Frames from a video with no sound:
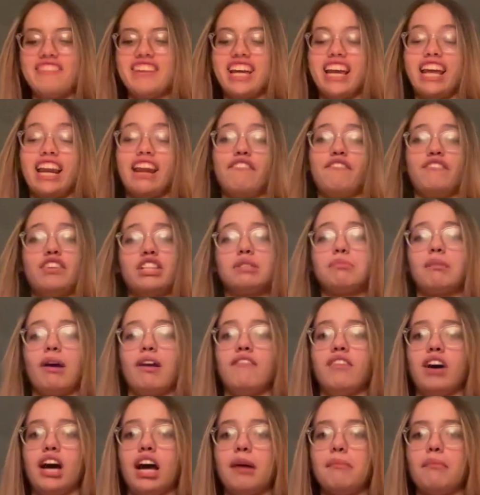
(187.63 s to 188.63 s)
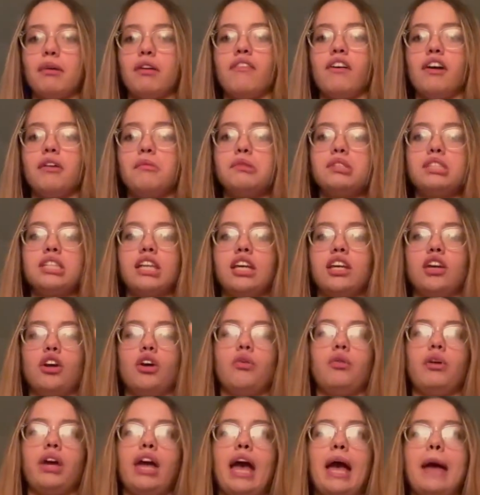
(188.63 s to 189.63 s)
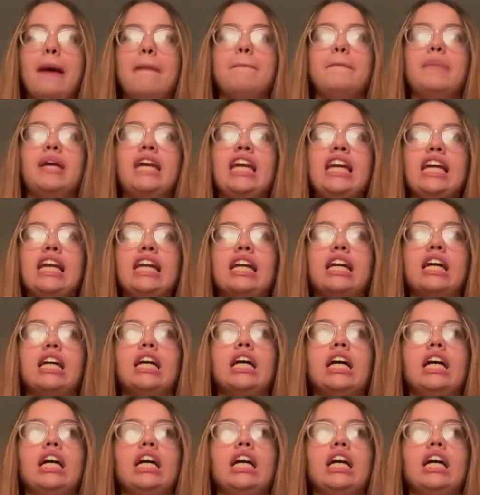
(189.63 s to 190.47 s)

it and it fits my vibe. My vibe is like coquette, pink,